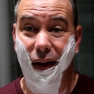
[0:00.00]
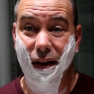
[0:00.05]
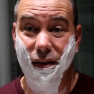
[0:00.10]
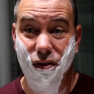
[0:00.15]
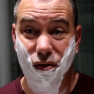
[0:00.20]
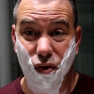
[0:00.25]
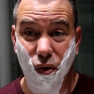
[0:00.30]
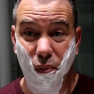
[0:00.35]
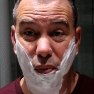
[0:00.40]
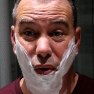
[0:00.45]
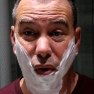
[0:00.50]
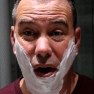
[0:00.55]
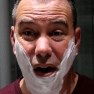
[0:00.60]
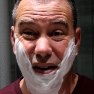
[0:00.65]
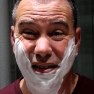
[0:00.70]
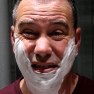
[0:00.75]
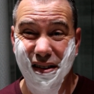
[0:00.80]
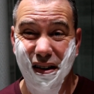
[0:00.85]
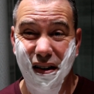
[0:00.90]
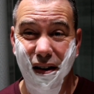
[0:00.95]
it's
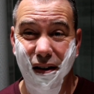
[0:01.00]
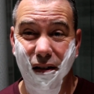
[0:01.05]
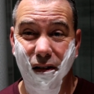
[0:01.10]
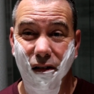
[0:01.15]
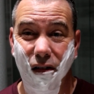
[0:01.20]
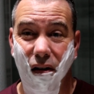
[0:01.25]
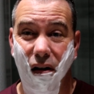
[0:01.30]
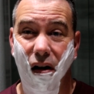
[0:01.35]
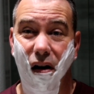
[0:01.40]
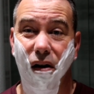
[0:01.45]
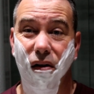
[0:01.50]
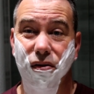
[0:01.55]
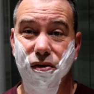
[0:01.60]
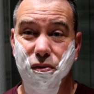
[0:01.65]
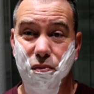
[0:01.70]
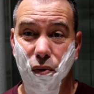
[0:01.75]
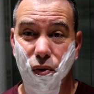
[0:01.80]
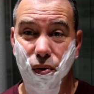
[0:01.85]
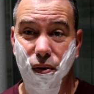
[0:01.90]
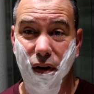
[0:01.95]
surprising how
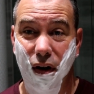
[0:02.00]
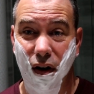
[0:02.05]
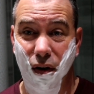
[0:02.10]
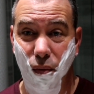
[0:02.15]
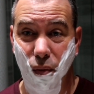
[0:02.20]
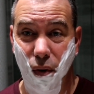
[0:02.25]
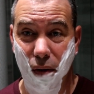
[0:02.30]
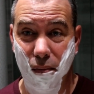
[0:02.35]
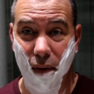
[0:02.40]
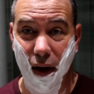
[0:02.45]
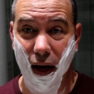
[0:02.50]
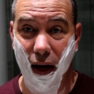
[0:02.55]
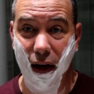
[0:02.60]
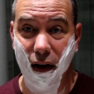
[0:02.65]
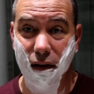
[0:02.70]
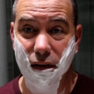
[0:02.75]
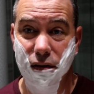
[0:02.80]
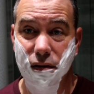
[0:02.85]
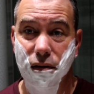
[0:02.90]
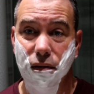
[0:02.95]
smooth it
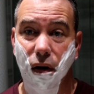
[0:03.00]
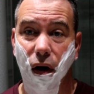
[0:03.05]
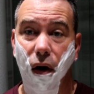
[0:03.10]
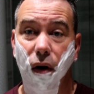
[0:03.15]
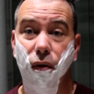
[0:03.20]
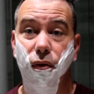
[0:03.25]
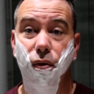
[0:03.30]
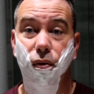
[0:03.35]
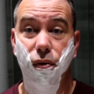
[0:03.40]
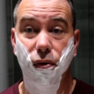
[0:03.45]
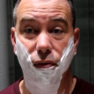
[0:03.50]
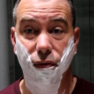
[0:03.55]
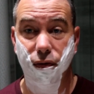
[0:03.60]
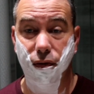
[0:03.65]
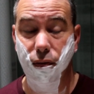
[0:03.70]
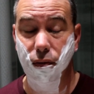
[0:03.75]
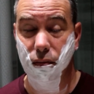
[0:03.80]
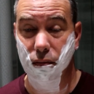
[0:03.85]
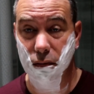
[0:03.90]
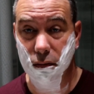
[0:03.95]
remains, although you
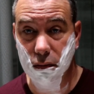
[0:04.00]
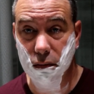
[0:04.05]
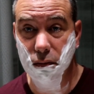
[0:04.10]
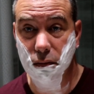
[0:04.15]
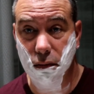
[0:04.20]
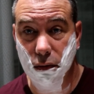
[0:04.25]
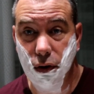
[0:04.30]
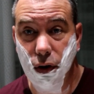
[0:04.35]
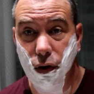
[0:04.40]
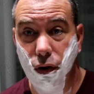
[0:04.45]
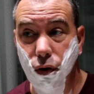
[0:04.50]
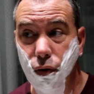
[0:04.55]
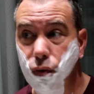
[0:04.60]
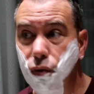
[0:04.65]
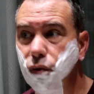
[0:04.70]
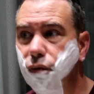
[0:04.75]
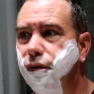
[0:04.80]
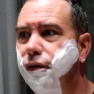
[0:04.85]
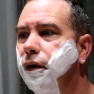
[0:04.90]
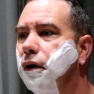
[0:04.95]

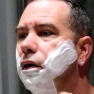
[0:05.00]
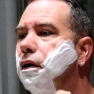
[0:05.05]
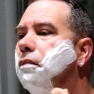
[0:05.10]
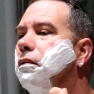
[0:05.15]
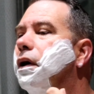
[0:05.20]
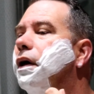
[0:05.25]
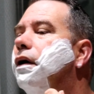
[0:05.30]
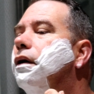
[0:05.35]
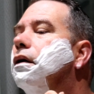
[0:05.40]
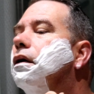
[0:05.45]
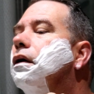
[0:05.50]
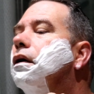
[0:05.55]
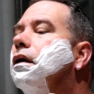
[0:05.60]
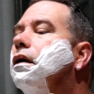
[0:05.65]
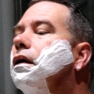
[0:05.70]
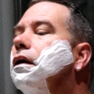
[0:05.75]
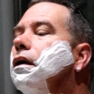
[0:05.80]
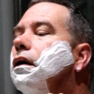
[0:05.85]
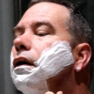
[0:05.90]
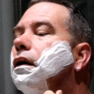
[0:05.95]
do feel the blade.
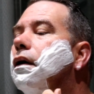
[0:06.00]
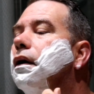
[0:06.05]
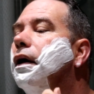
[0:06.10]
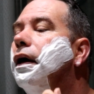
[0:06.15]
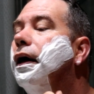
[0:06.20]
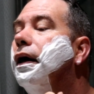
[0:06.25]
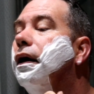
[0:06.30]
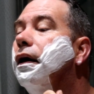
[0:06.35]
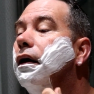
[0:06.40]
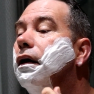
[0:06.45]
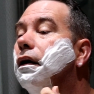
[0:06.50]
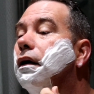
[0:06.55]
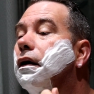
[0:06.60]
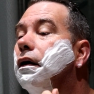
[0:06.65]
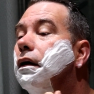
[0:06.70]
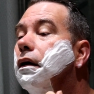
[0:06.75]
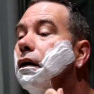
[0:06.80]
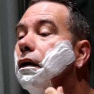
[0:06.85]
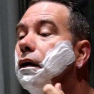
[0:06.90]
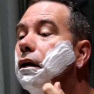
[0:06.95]
And